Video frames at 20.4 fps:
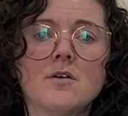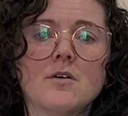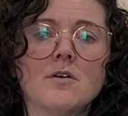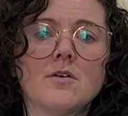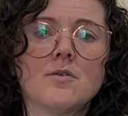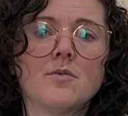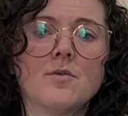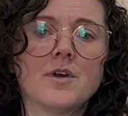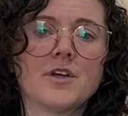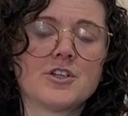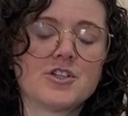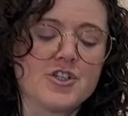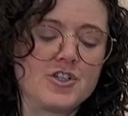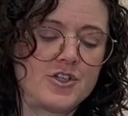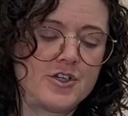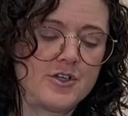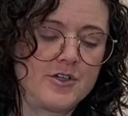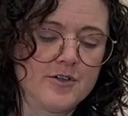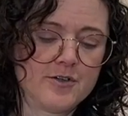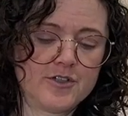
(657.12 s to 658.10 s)
which
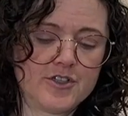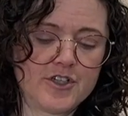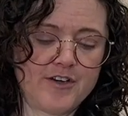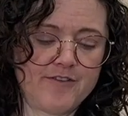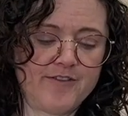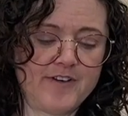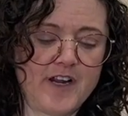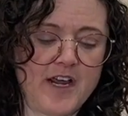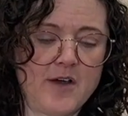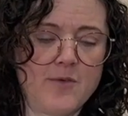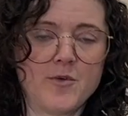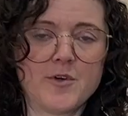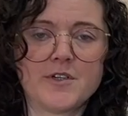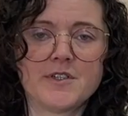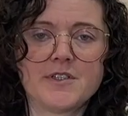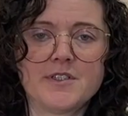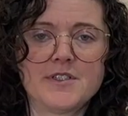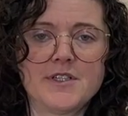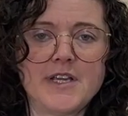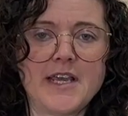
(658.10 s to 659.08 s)
Jeff and I would
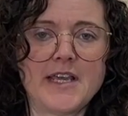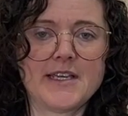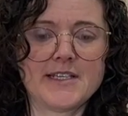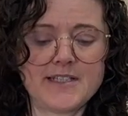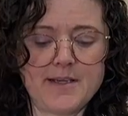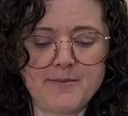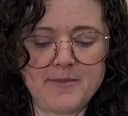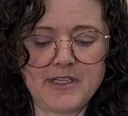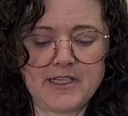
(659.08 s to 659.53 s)
take something